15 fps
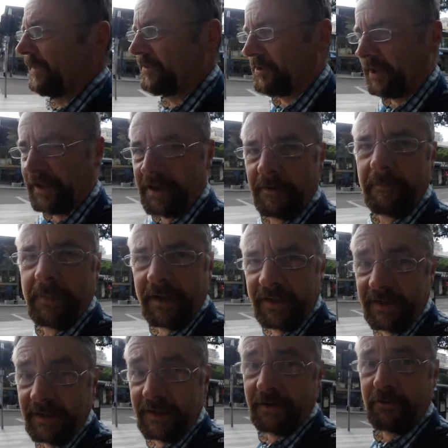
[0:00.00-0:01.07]
drug
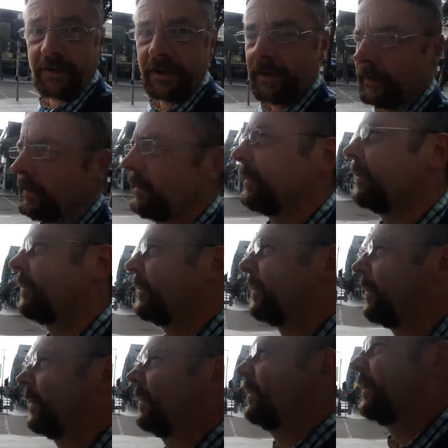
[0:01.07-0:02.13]
companies angry.
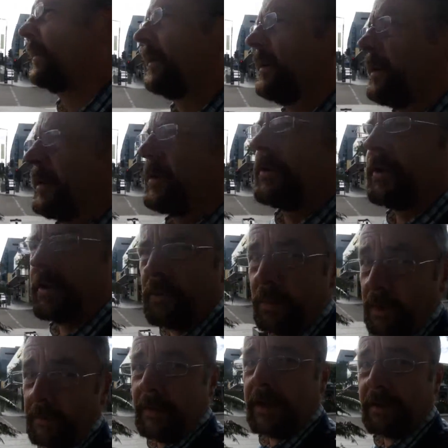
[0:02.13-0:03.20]
Because you don't
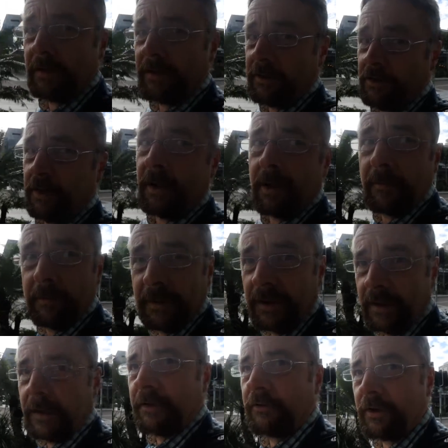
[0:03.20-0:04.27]
want to make a drug
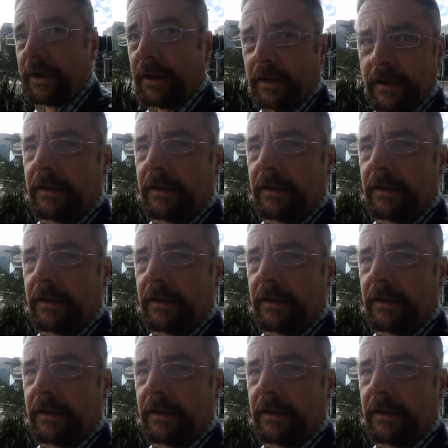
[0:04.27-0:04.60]
company angry.